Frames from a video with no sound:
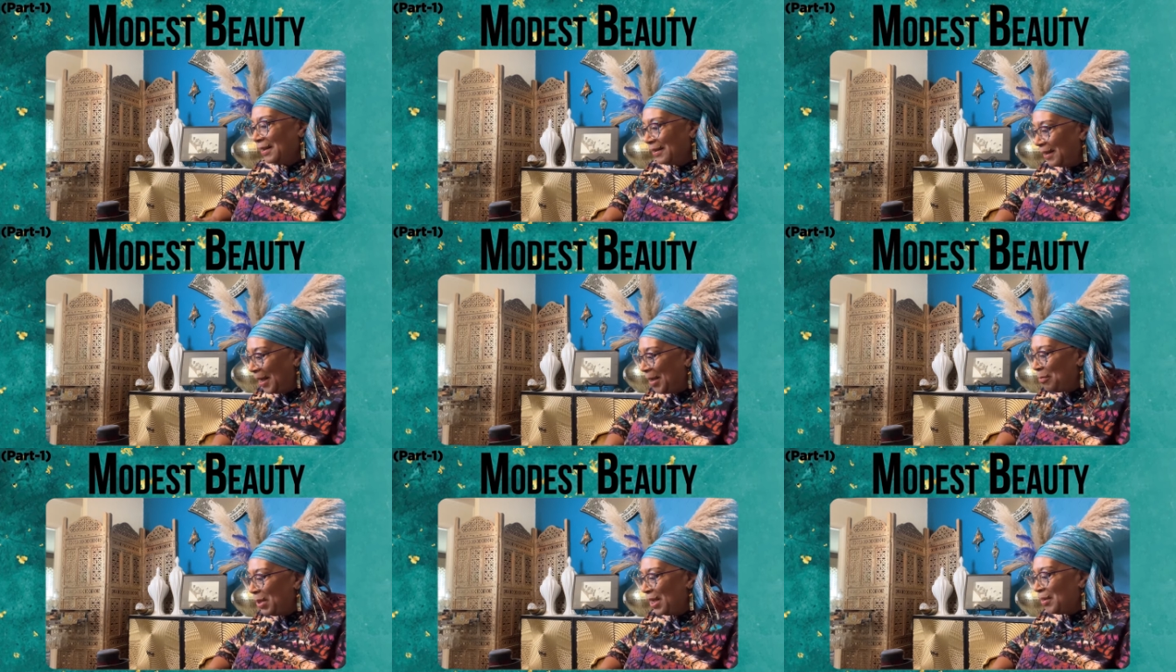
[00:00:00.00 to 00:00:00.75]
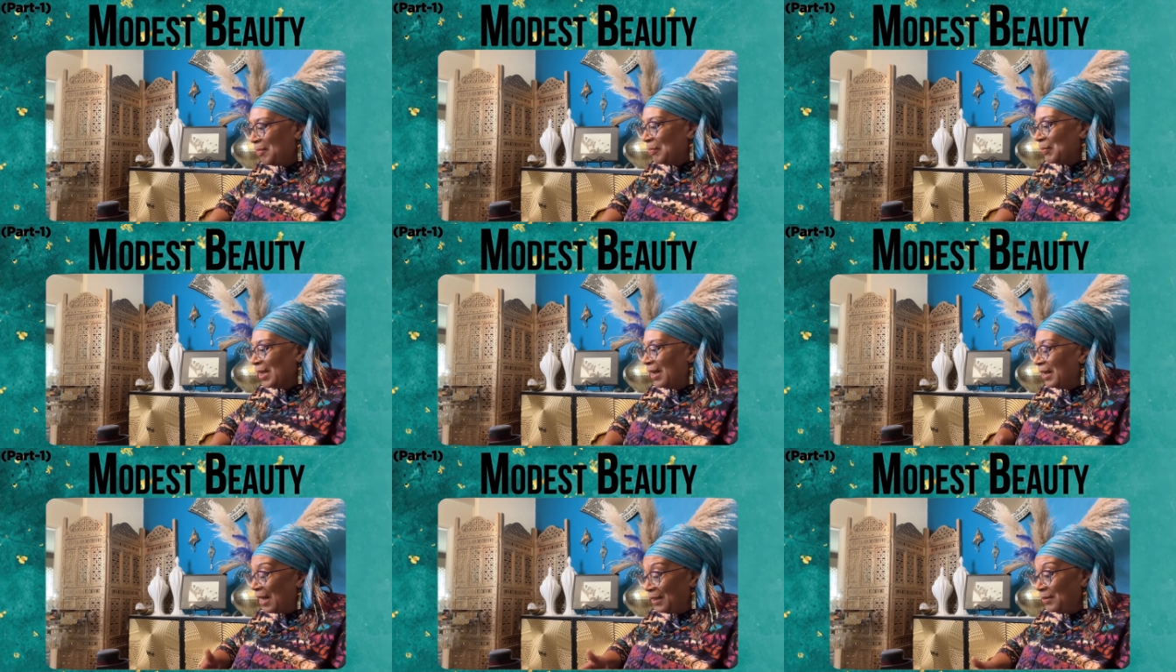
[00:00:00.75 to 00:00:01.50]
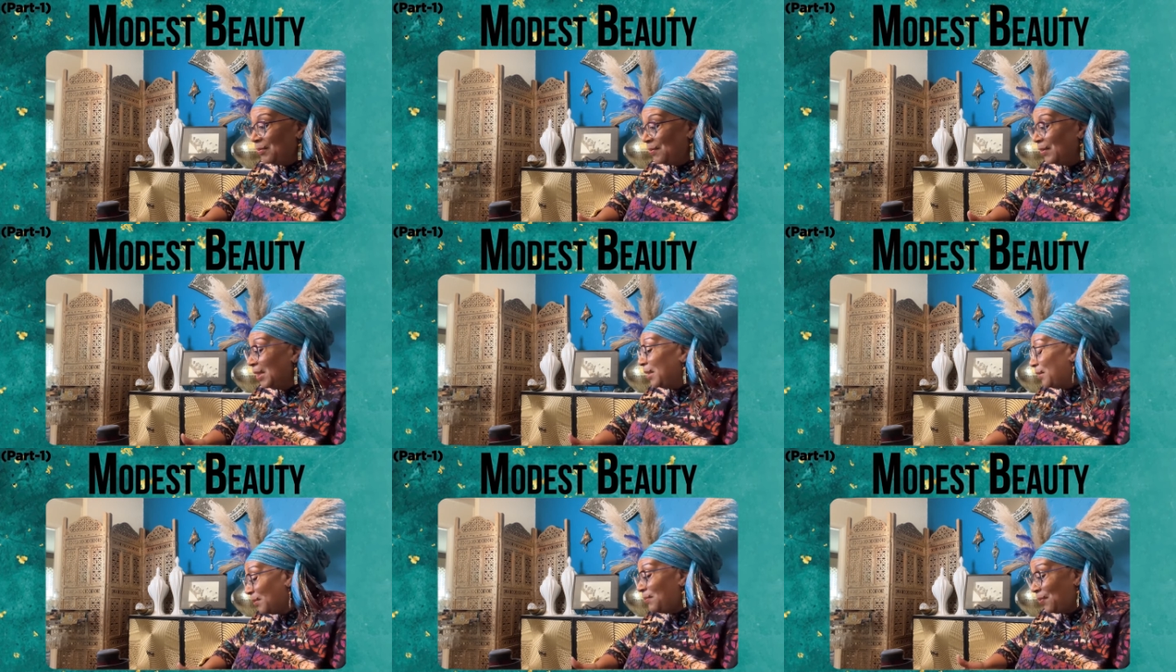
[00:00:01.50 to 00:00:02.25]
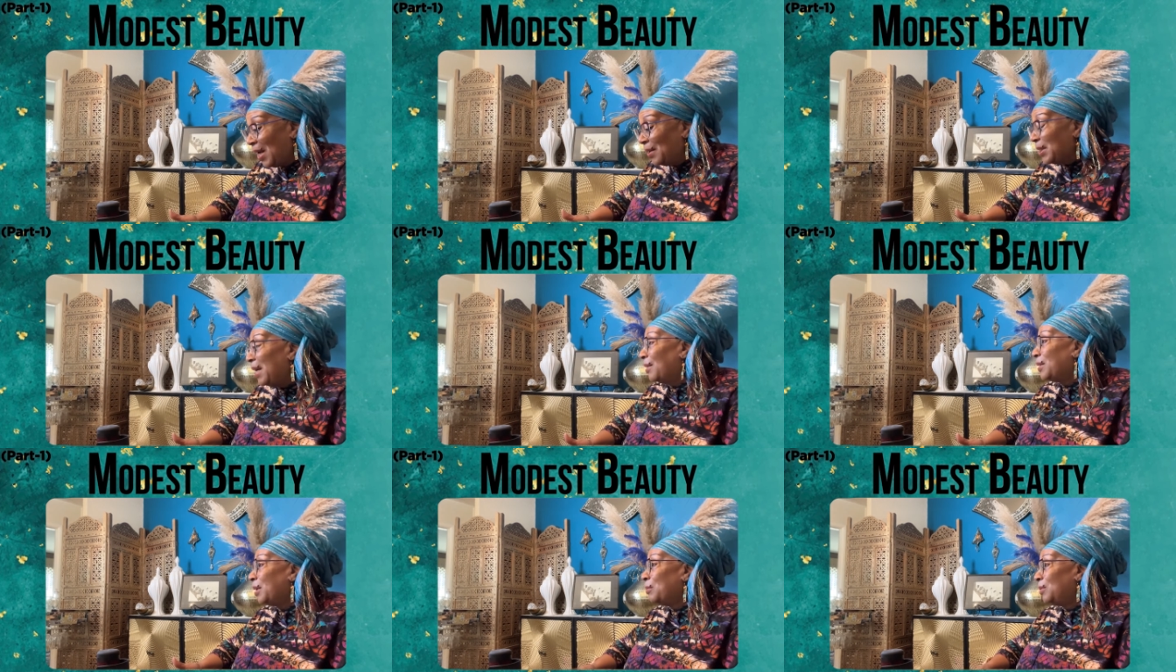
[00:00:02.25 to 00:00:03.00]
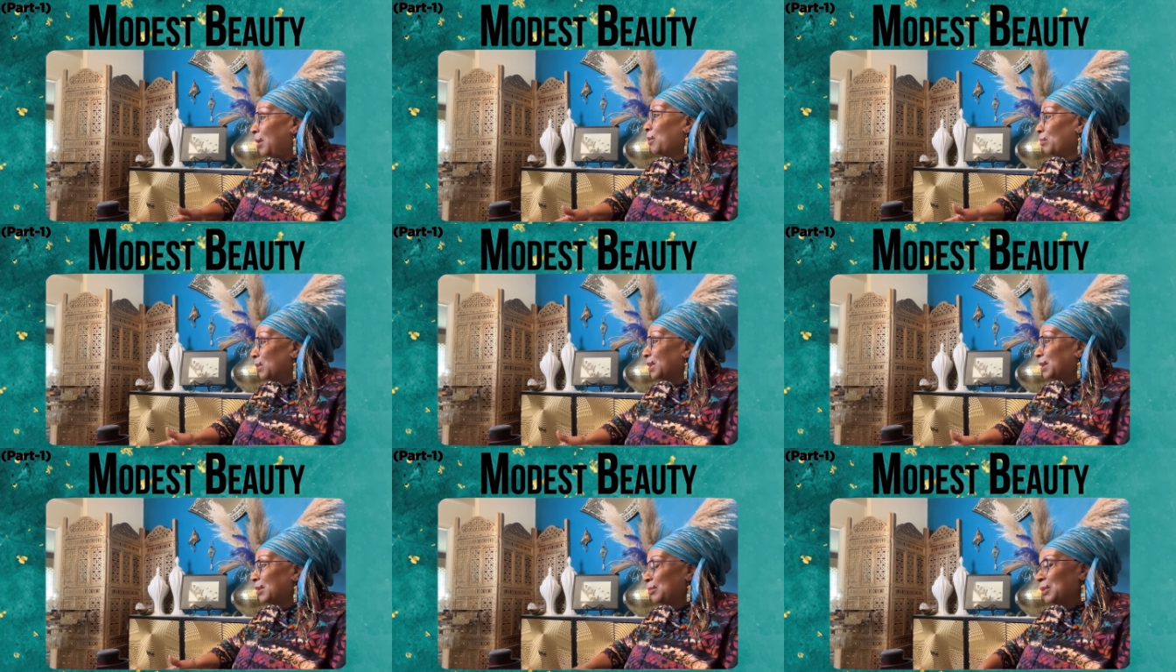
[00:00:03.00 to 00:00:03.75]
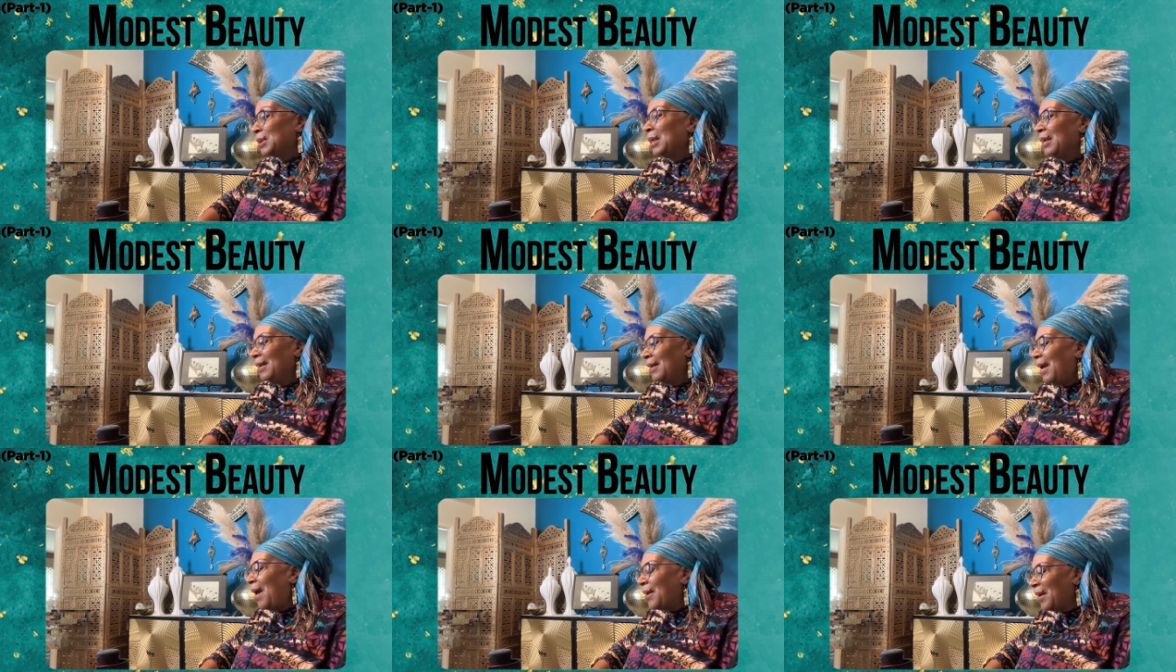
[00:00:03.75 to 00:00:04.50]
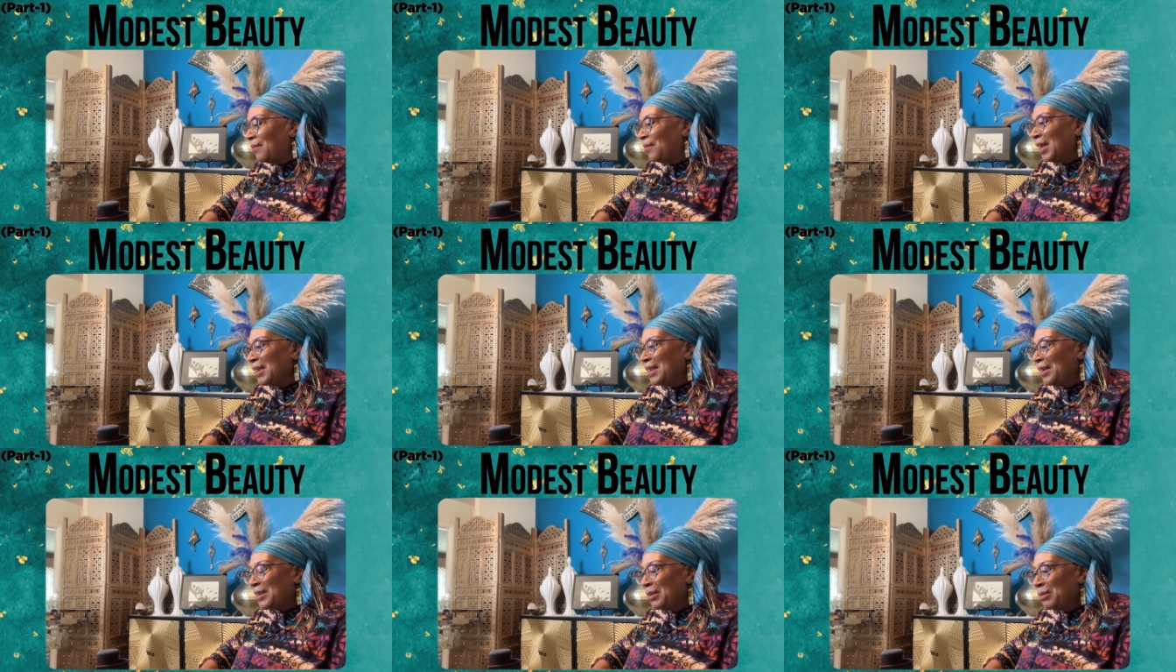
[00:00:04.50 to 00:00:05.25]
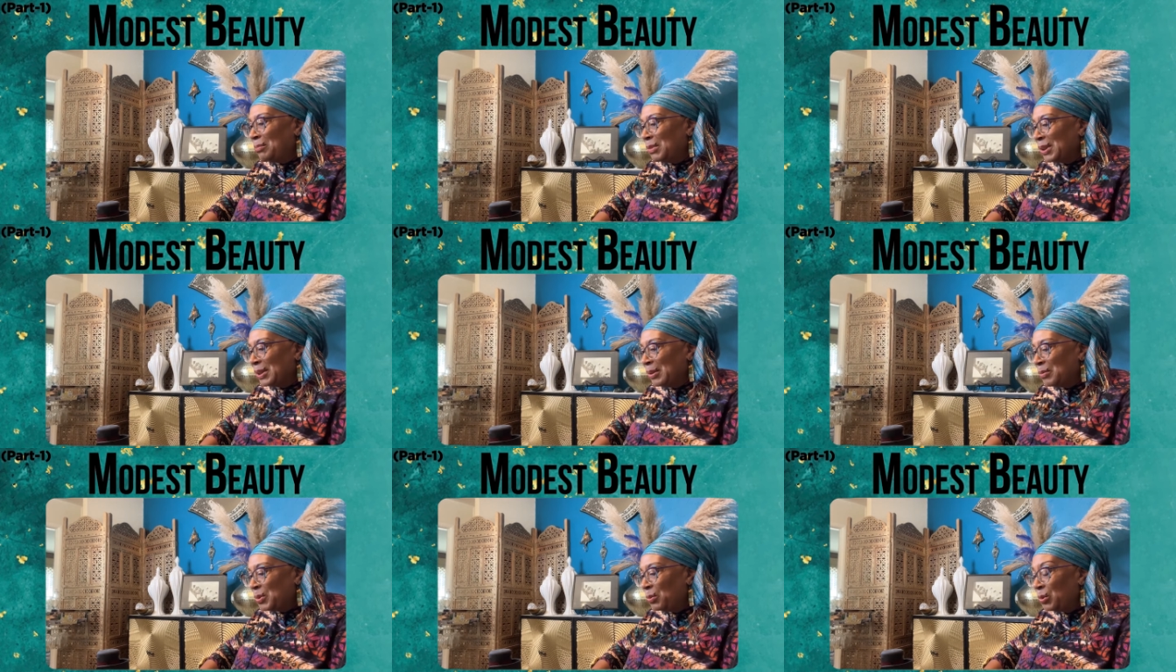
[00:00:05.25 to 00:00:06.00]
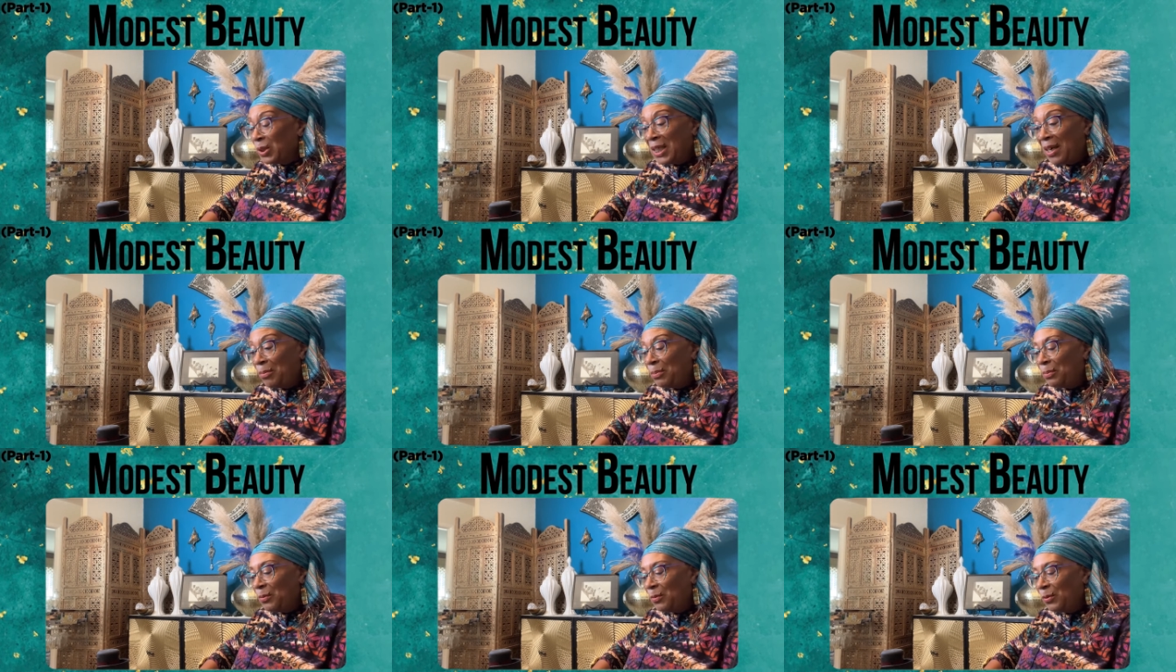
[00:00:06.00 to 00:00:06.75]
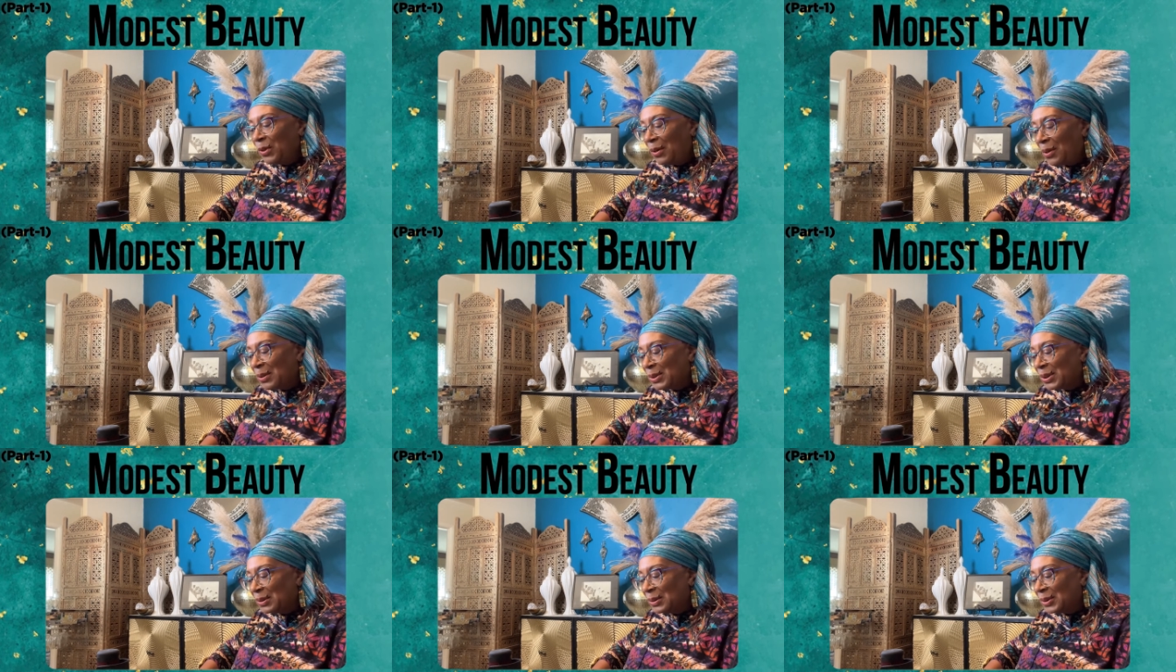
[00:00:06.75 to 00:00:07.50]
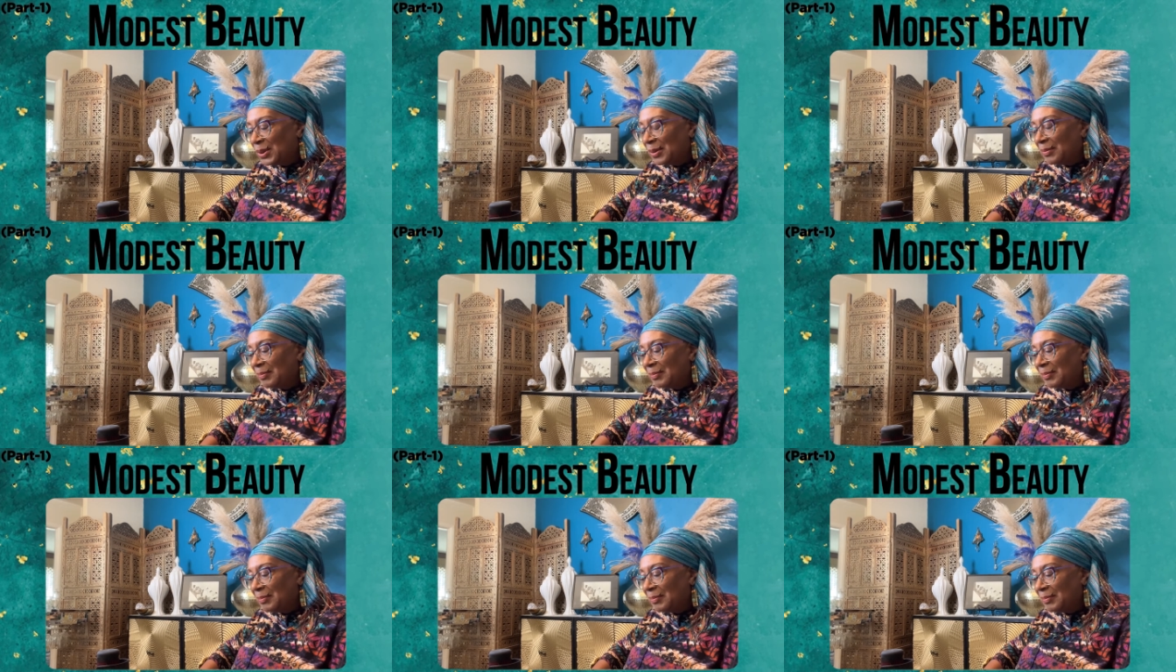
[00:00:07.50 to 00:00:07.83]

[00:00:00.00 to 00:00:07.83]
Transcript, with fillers: came in, and I later found out they they were Muslims. Mm -hmm. How did I find out they were Muslims? When we'd have rehearsals,